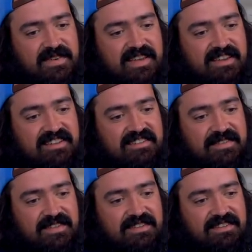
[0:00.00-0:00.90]
man,
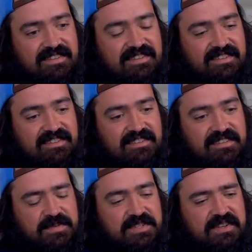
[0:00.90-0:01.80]

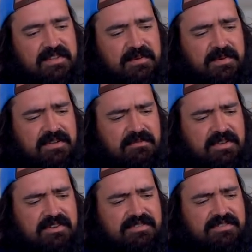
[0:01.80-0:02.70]
there was another one
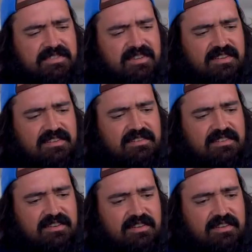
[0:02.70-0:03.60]
when I was uh,
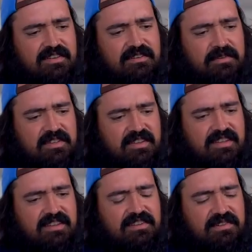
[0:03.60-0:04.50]
really
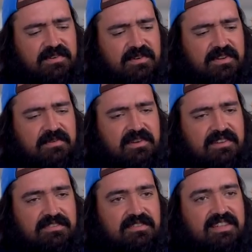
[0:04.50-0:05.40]
getting into growing
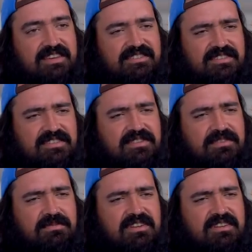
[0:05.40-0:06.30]
around
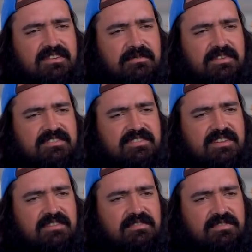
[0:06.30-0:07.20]
2003. I want to
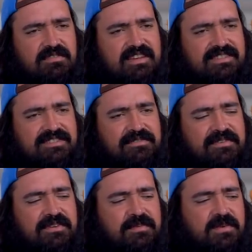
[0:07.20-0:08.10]
say
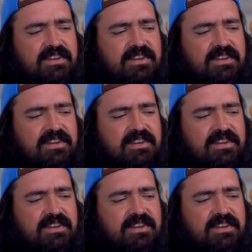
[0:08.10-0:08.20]
2004.